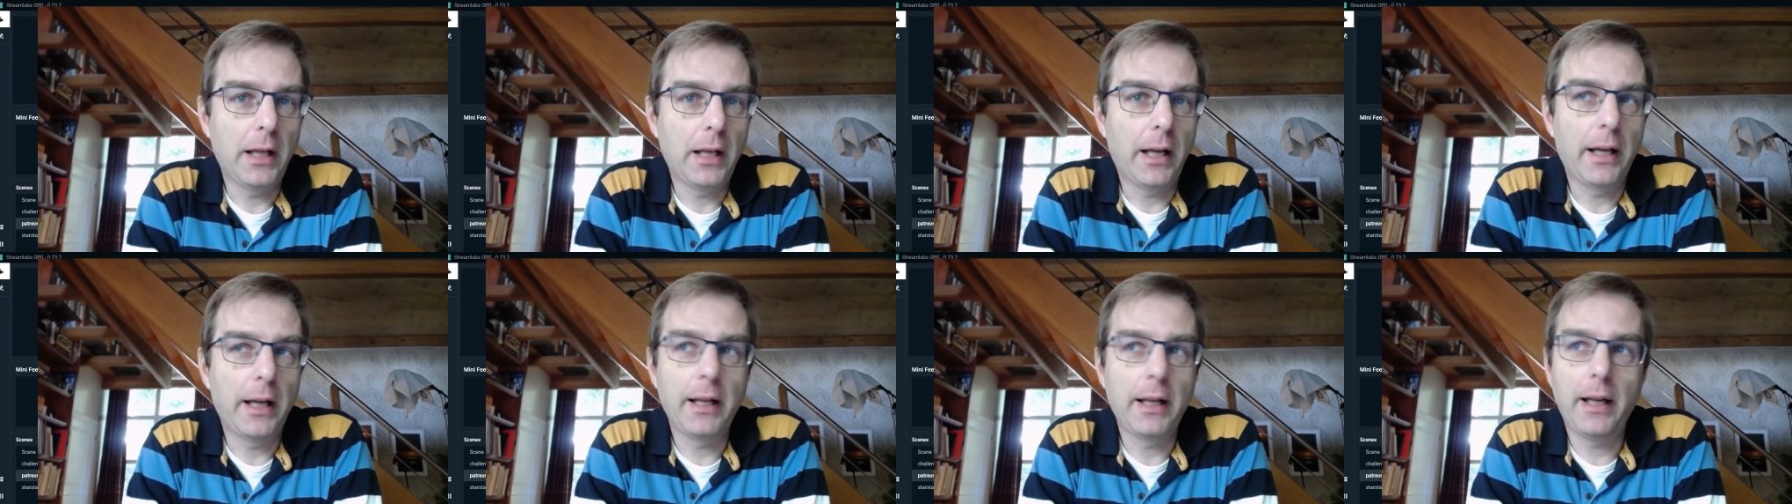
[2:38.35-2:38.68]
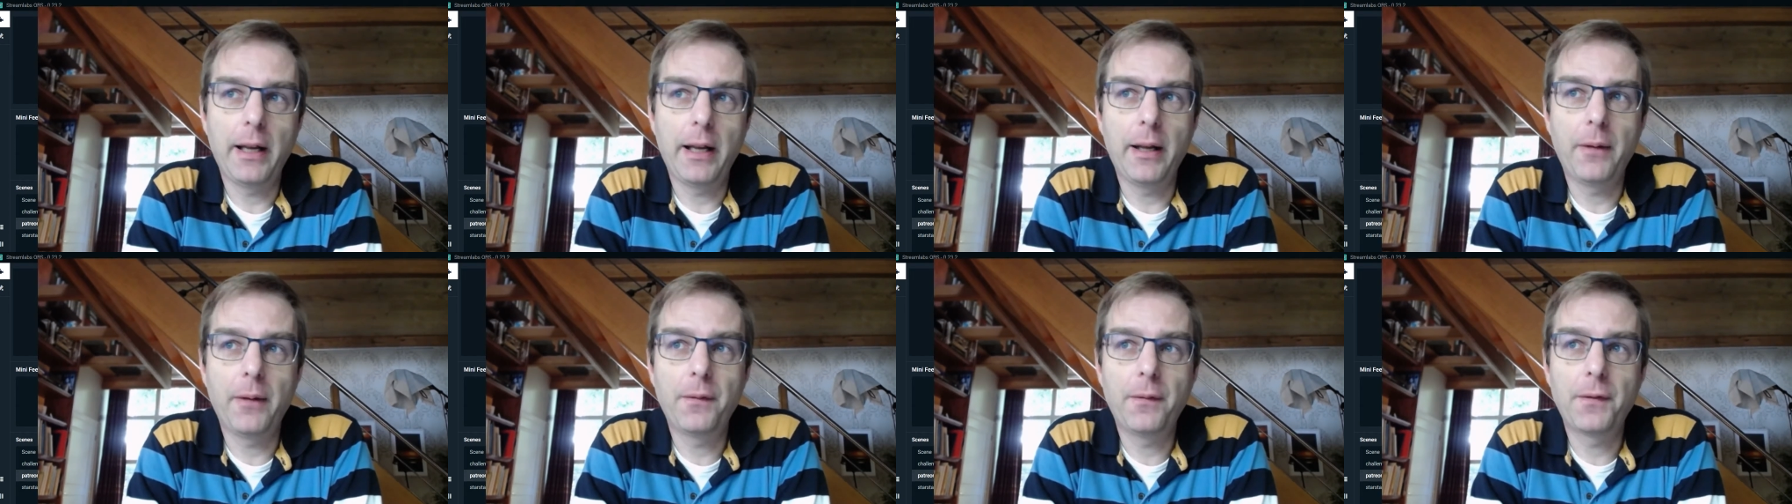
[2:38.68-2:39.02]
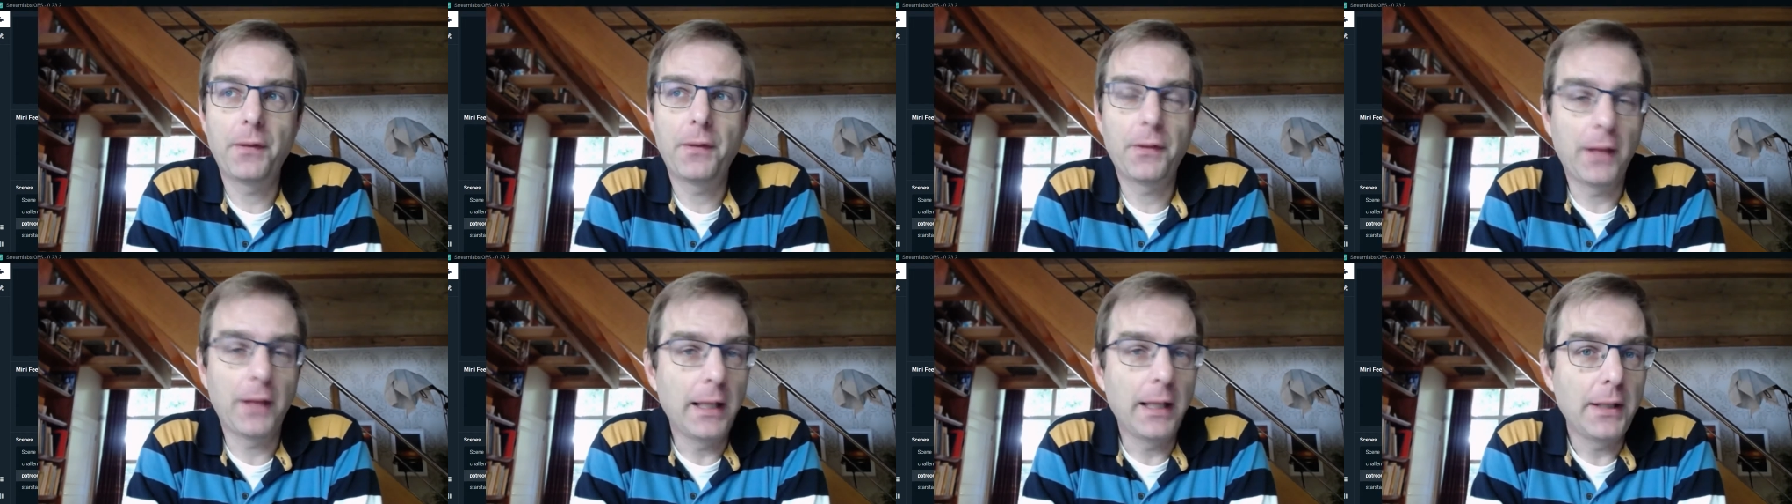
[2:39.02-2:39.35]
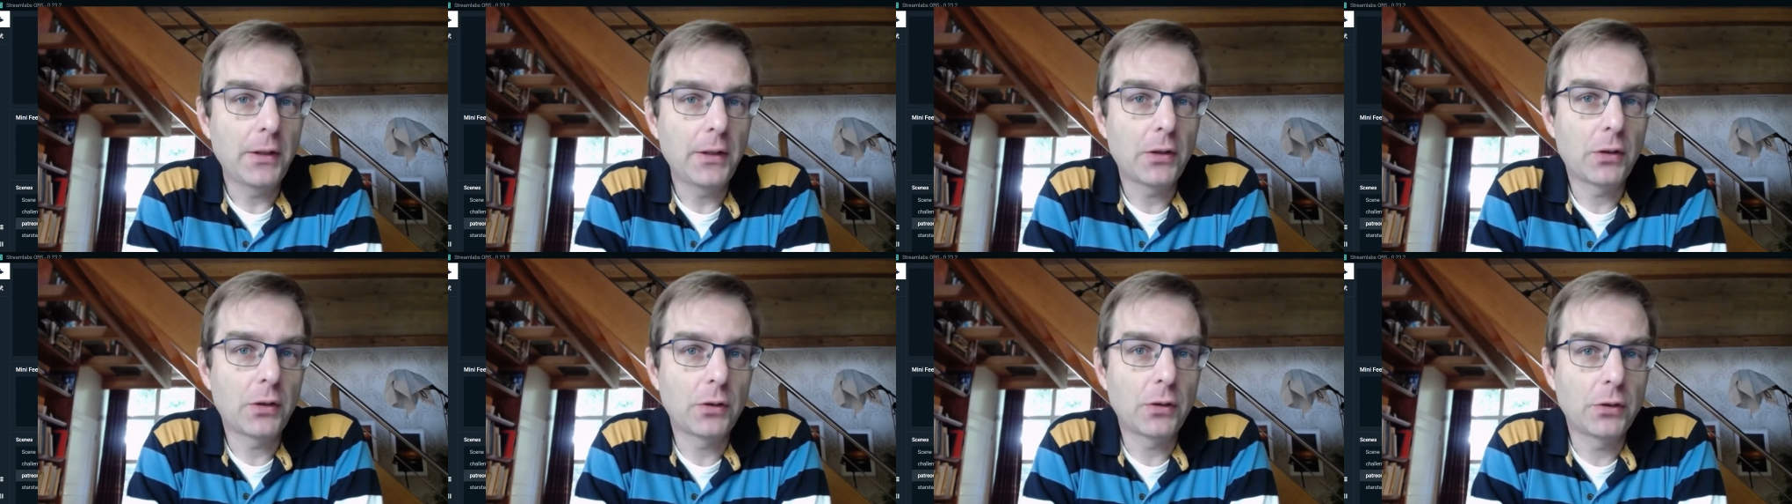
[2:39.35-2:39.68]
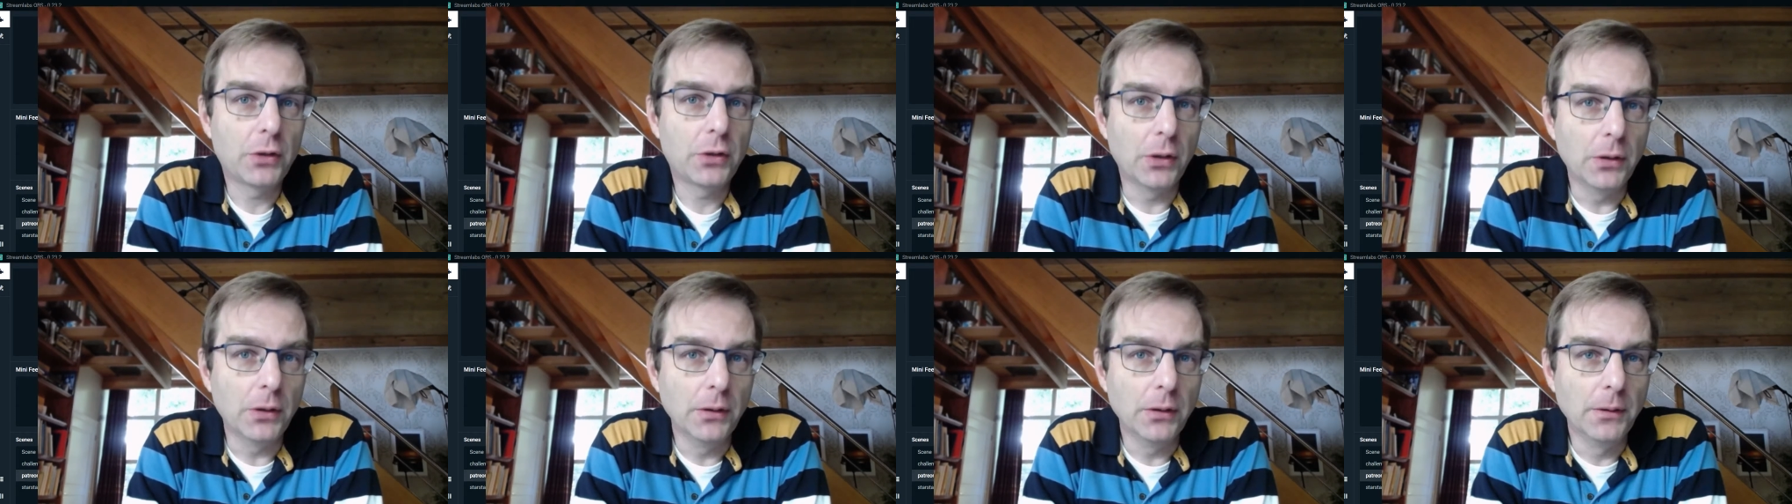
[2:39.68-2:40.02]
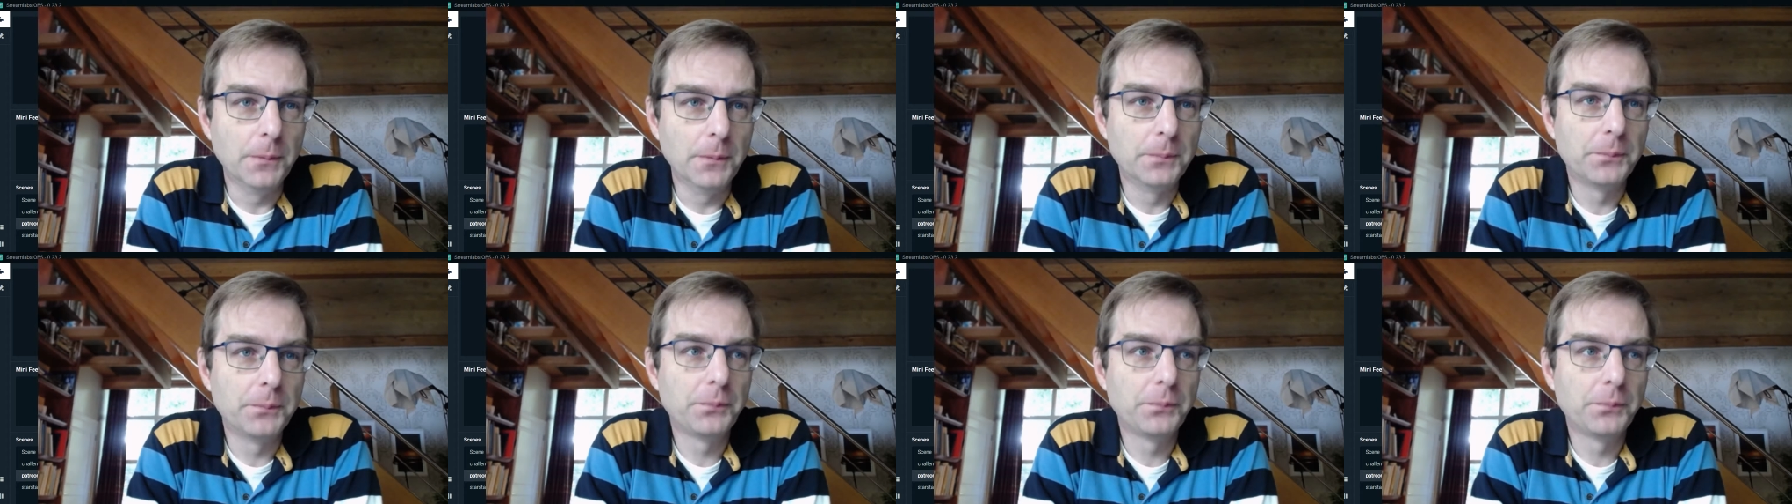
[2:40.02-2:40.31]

I have things to do,